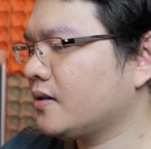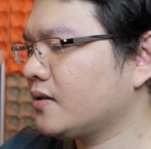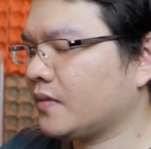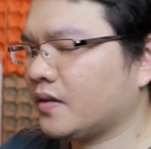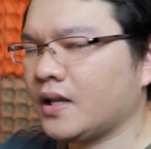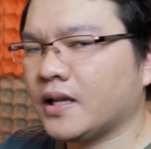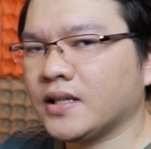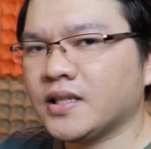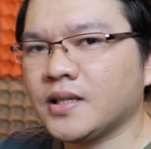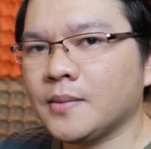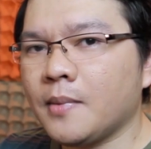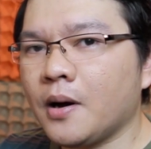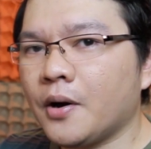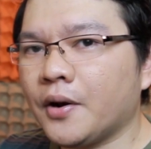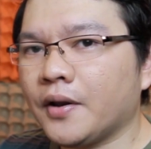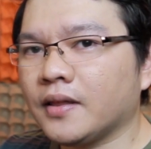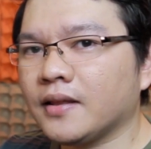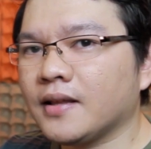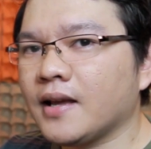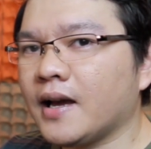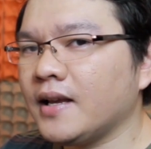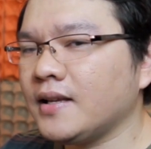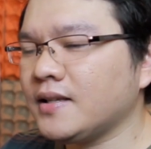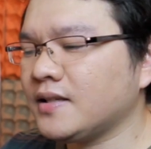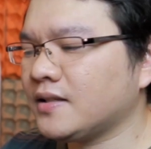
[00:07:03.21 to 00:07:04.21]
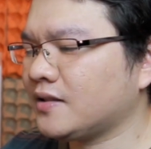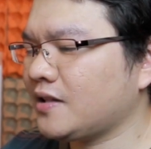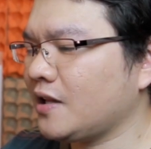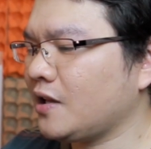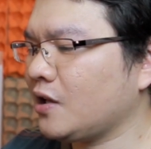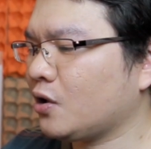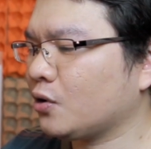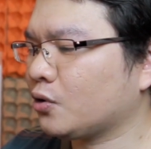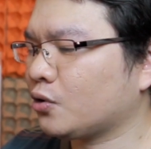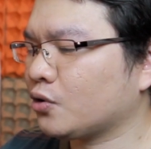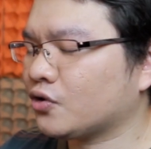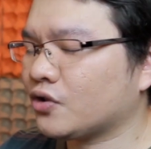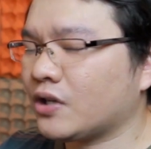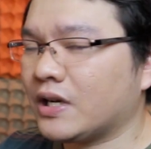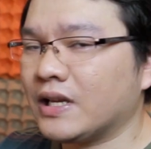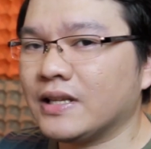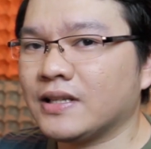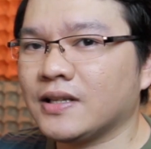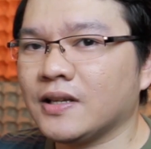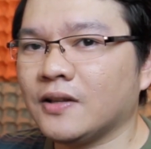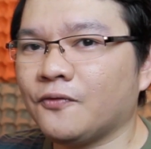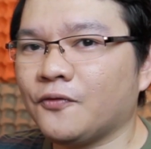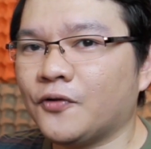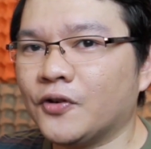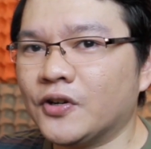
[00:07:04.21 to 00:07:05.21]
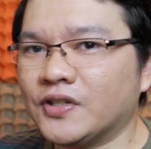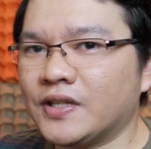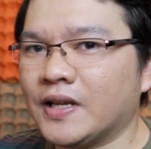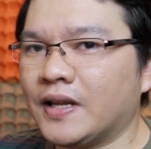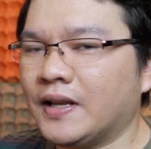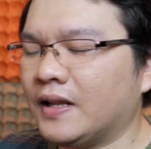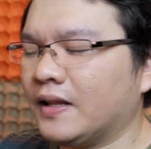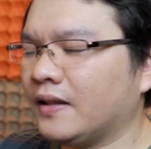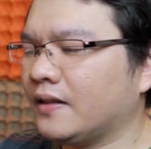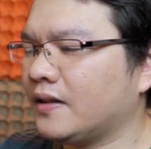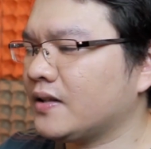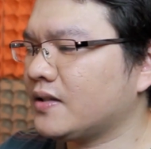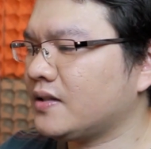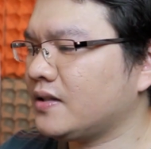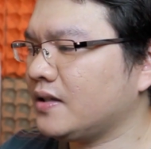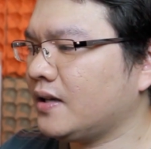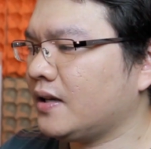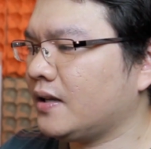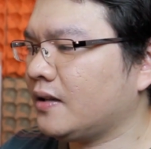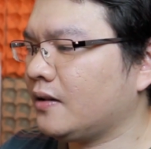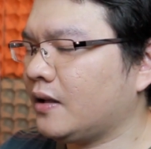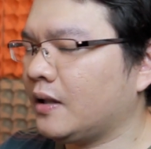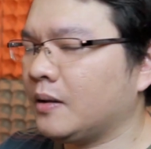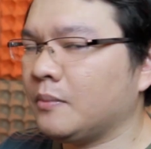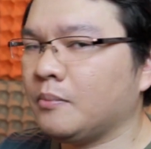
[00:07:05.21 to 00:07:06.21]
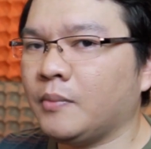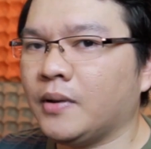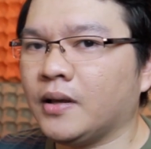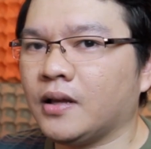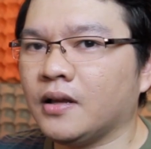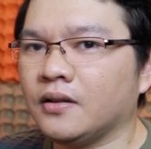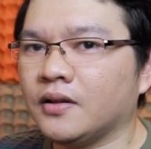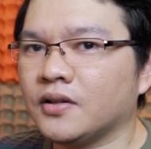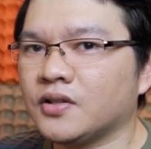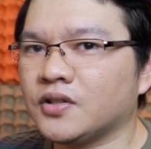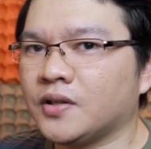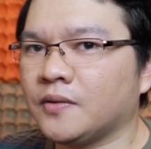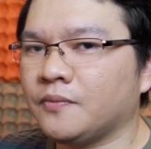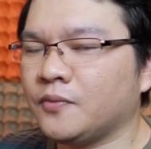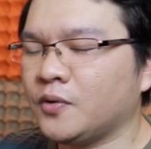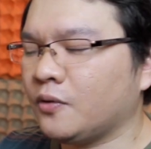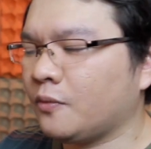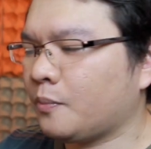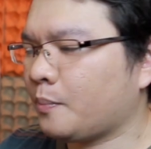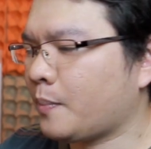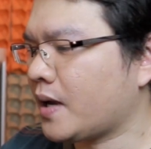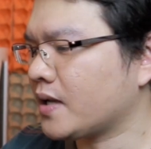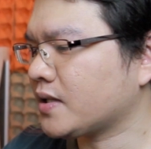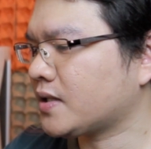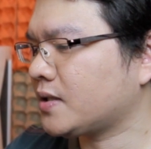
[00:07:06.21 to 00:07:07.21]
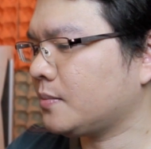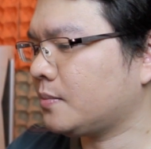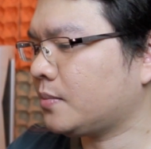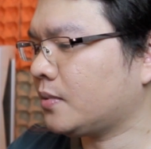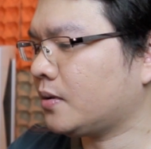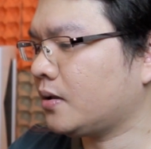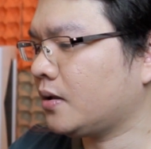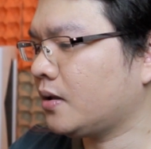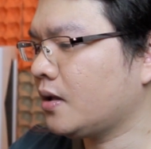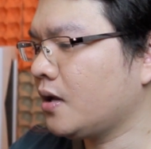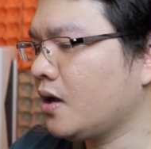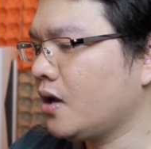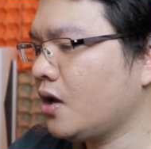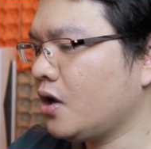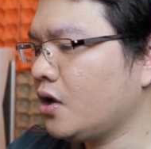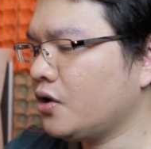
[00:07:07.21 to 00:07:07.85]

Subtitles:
That's about it guys. Thank you to Transcend for sending this in and making this review possible.